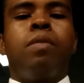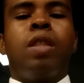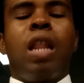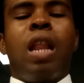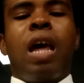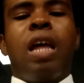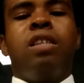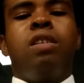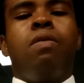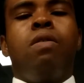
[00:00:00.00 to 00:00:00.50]

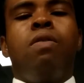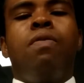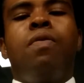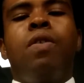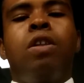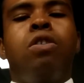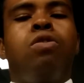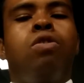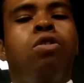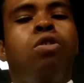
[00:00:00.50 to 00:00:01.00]
lines of
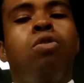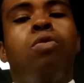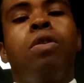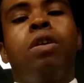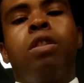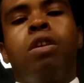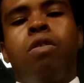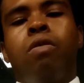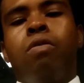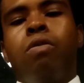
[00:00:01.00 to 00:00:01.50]
defense are
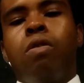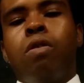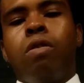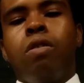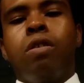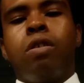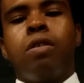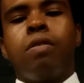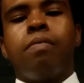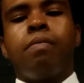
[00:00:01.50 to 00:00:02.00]
doing their
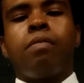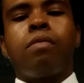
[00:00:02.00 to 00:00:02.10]
roles.